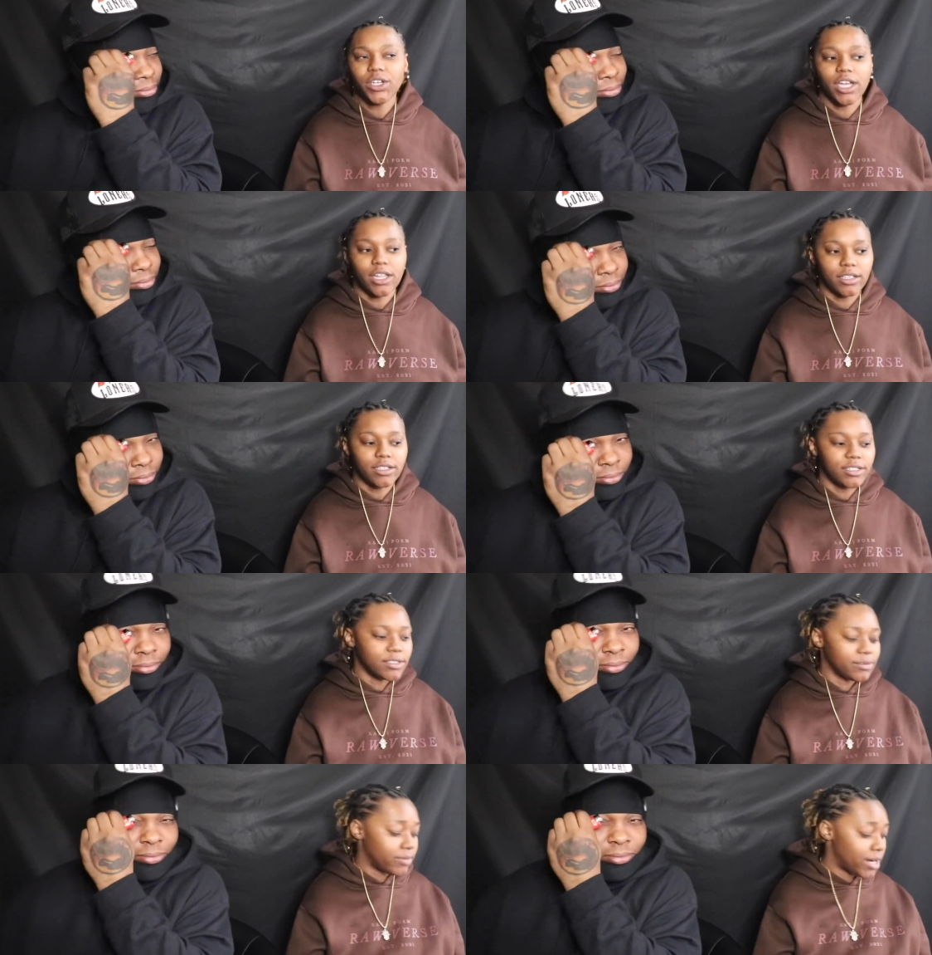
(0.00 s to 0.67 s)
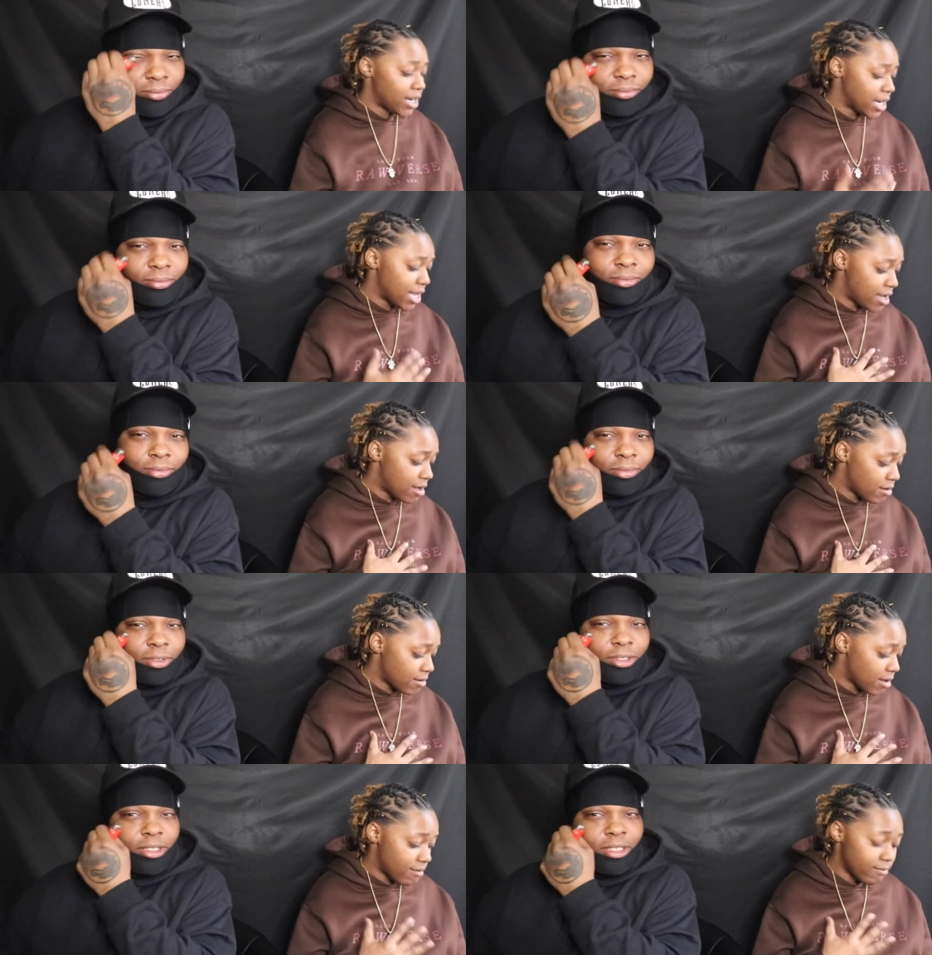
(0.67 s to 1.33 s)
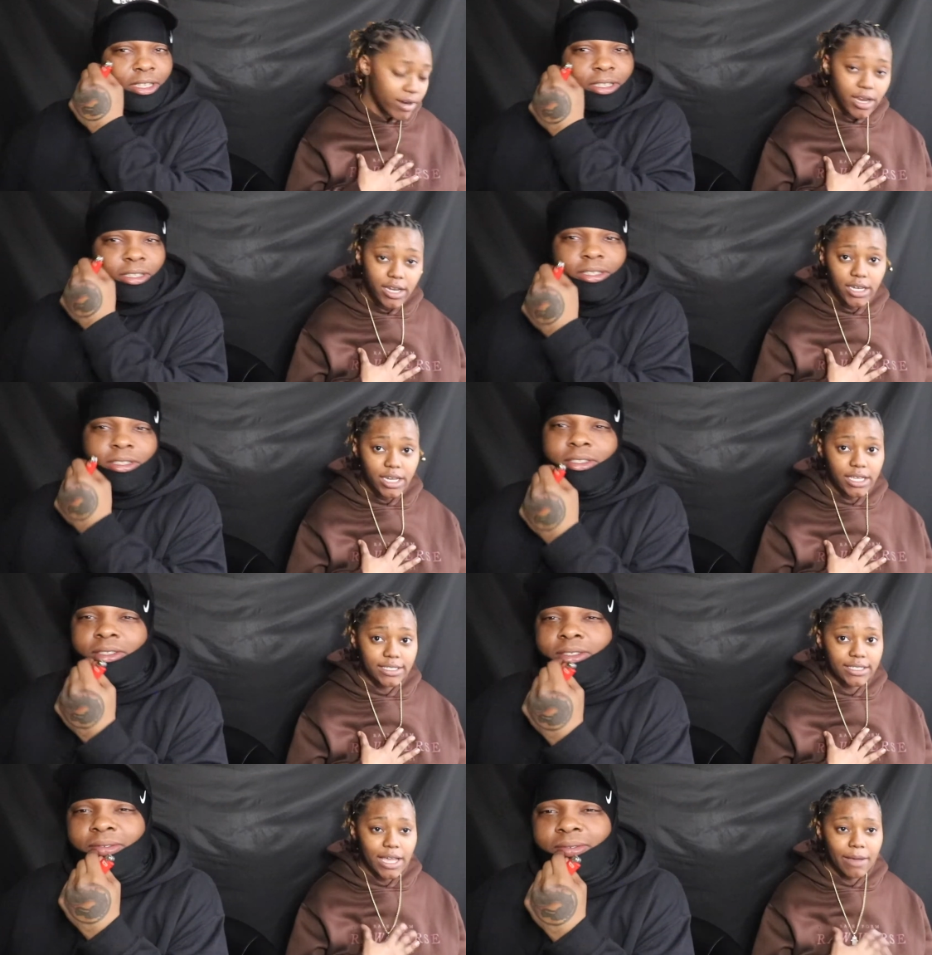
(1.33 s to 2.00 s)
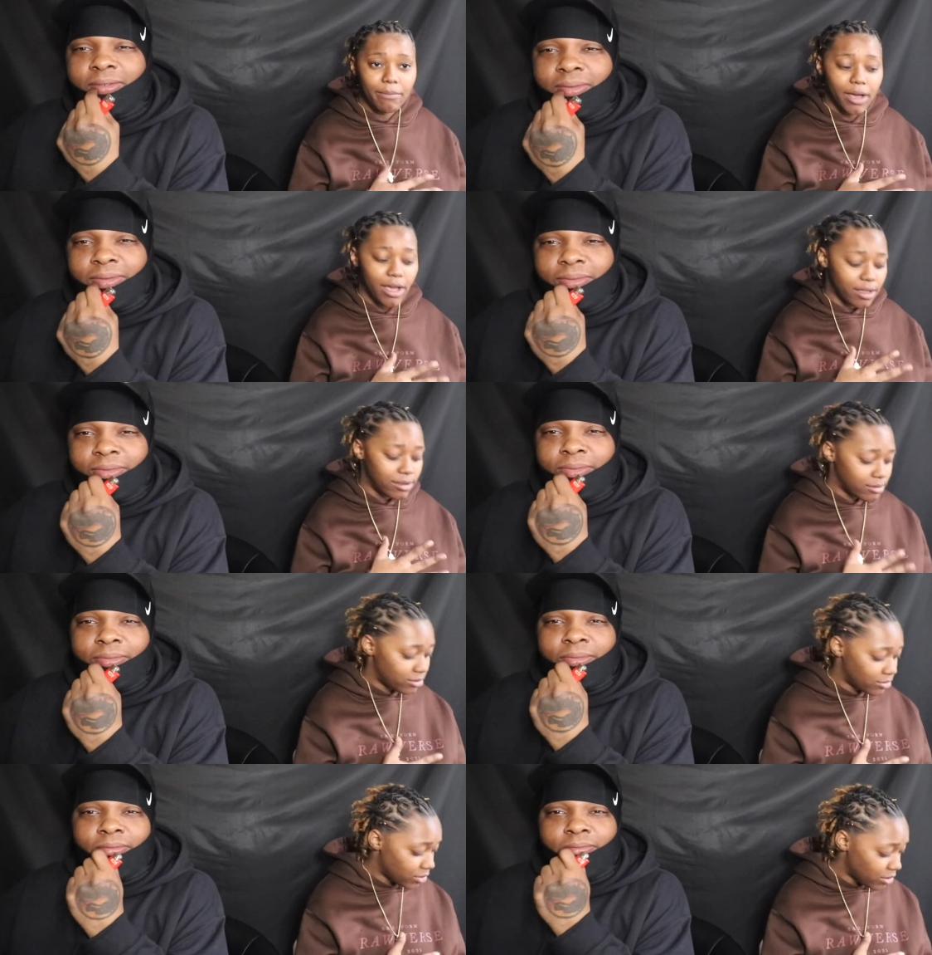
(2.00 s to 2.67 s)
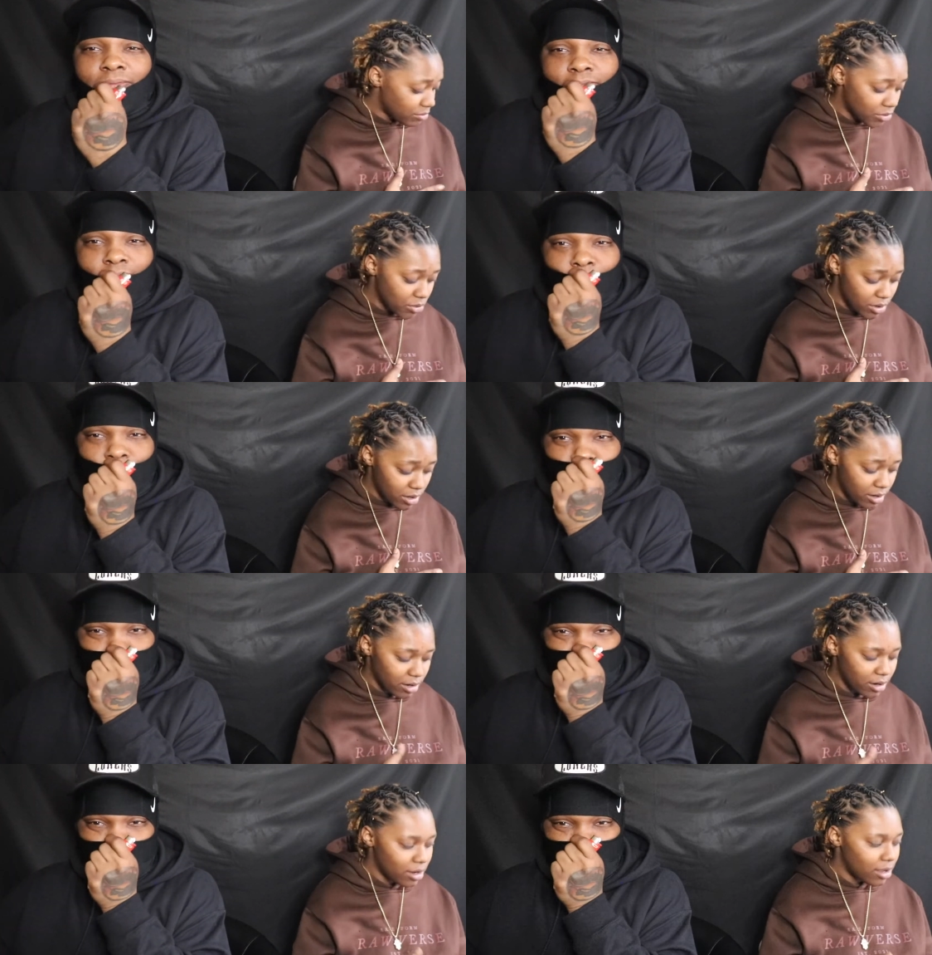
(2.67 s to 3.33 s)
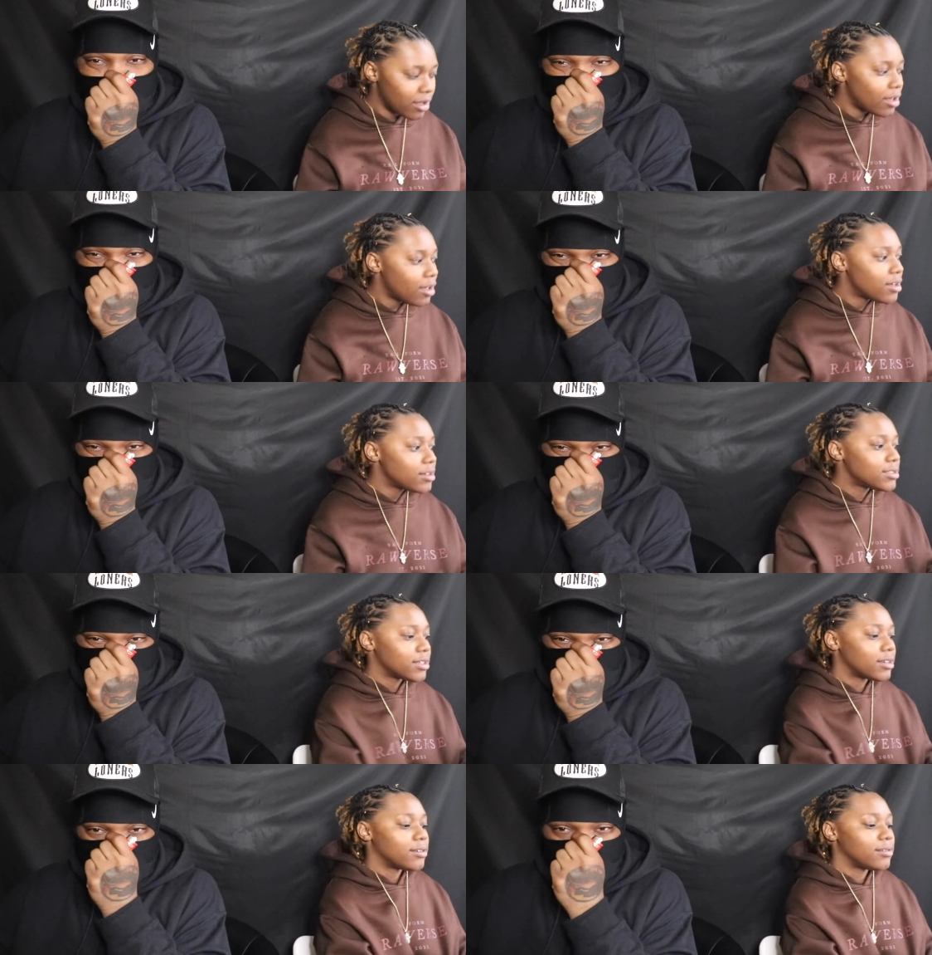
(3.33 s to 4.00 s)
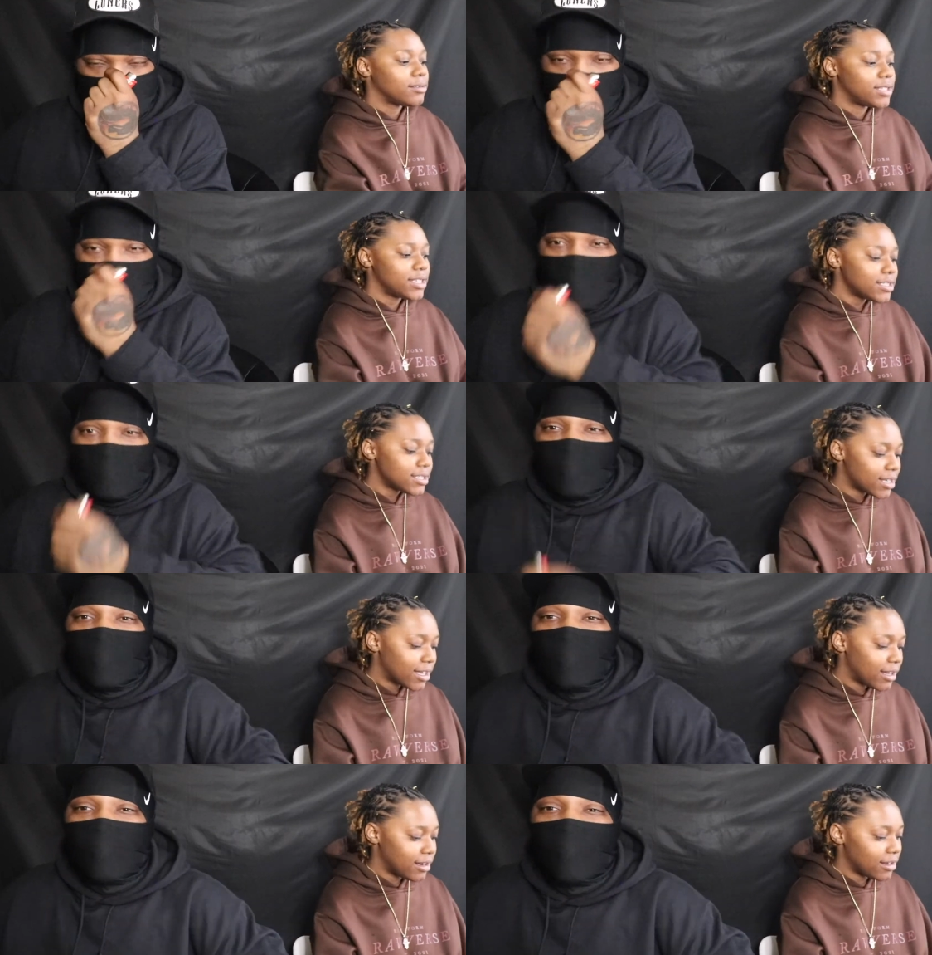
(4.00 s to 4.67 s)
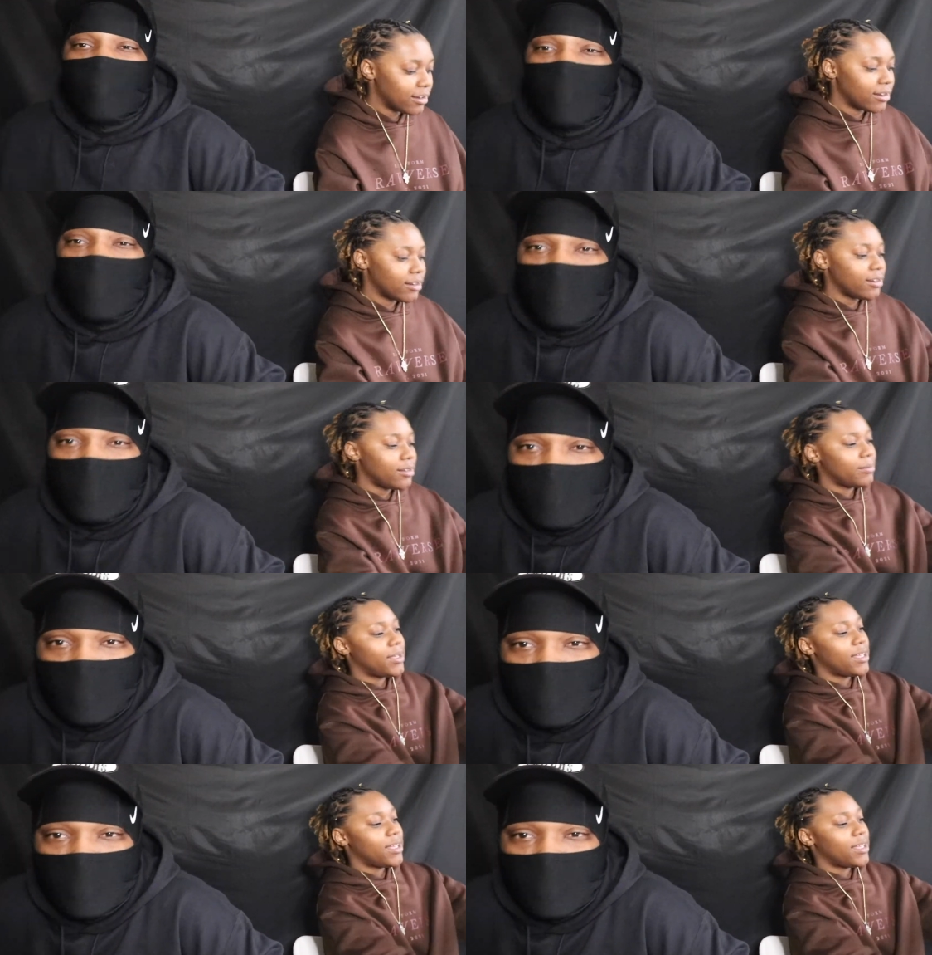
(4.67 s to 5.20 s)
Speaker 1: colors right now. i am wearing this. I bought three more. Mm -hmm. So this color we